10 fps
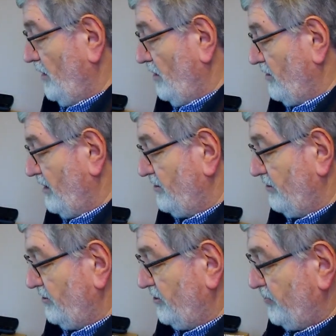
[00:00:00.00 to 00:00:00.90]
Okay, so
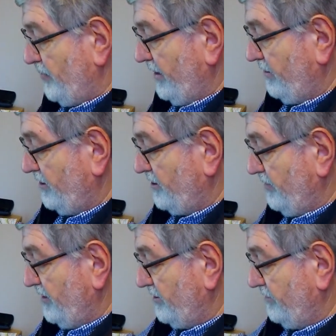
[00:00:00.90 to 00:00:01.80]
I'll just peel this
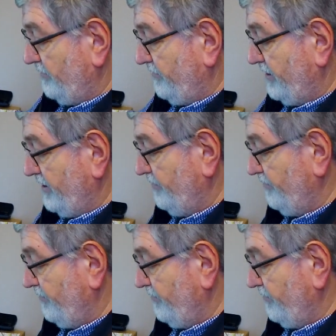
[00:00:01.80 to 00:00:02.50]
bit of